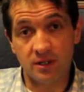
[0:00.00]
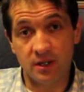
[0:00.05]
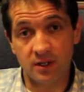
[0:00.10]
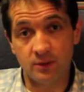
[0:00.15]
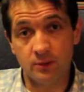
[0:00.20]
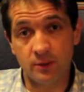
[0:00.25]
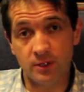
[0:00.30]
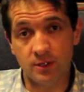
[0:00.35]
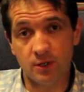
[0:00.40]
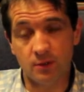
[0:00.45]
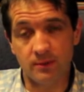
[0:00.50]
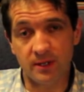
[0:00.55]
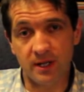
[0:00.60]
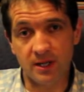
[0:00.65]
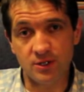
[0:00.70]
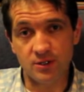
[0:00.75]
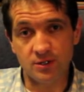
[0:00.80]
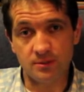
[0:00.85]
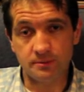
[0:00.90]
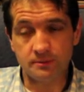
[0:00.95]
and
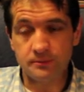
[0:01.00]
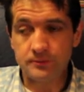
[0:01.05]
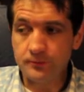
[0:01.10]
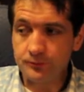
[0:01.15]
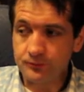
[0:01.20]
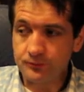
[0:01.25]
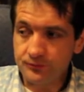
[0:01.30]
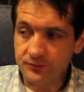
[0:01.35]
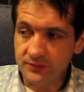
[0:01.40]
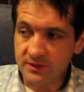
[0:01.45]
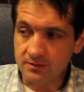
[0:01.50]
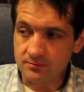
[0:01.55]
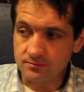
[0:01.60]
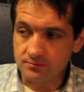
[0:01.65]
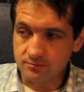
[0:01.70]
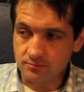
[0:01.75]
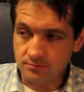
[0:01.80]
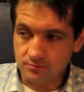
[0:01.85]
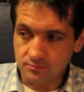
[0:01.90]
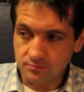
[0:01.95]
recombination,
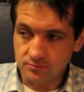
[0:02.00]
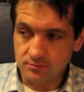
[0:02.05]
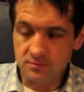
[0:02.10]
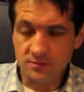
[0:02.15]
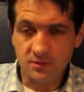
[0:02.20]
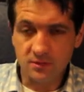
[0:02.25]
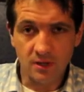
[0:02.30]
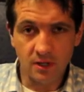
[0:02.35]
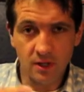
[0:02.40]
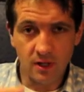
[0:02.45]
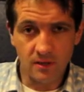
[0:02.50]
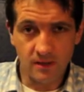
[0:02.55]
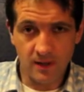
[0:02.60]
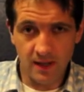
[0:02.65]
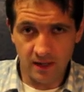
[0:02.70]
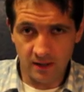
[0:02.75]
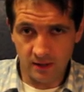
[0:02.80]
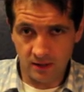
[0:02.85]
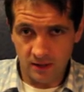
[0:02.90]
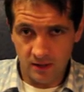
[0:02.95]
and
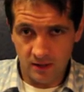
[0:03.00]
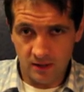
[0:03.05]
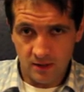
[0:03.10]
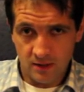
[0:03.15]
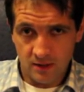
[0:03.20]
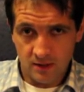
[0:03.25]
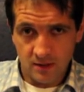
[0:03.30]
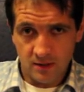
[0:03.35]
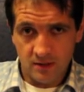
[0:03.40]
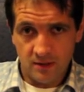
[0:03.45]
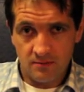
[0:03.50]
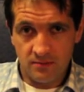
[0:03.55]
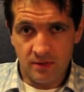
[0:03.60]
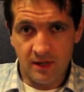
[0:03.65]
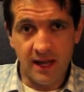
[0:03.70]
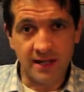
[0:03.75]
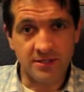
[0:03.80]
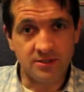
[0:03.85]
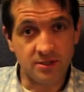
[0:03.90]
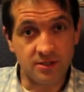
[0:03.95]
that
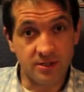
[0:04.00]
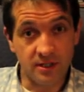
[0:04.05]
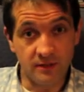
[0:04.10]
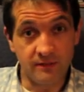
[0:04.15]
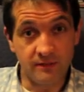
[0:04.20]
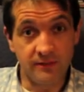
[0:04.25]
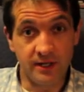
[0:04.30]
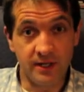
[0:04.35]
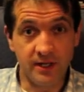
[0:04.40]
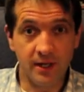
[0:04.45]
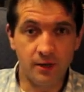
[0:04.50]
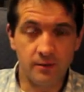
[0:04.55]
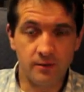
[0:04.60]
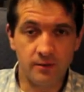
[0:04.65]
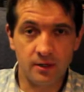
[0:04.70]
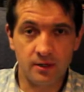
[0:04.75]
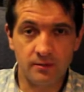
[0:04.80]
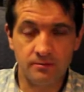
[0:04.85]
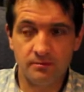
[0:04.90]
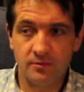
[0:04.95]
plasticine video
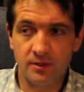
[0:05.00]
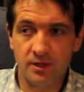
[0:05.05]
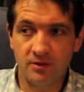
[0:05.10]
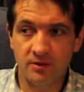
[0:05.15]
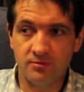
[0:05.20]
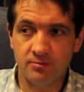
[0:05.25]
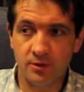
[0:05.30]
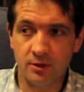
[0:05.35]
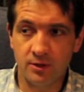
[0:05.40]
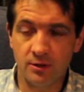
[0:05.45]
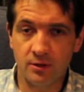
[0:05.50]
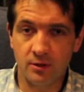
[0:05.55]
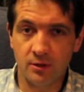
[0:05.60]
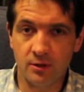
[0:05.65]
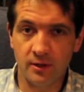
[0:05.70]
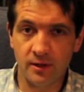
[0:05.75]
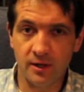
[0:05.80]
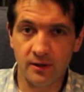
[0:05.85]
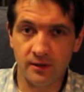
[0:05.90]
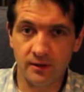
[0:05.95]
that I put on
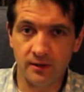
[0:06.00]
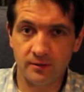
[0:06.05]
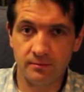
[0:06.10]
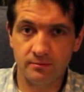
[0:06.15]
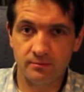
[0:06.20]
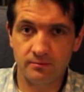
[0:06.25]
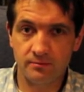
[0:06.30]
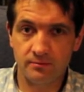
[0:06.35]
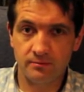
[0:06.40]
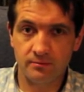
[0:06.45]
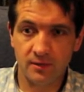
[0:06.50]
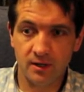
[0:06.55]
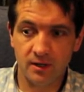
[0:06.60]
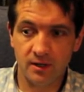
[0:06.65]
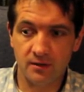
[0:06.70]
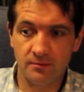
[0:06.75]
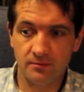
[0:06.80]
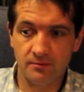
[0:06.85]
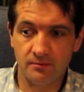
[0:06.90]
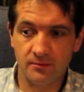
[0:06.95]
another
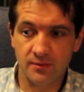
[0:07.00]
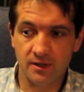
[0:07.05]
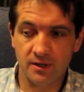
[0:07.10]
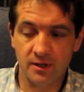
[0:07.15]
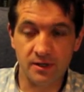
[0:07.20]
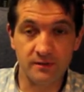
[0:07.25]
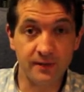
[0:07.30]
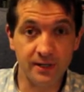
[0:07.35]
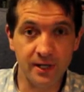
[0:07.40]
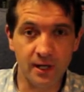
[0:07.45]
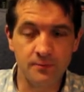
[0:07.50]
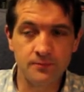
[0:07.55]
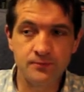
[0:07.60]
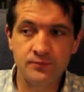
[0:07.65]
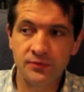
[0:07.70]
video.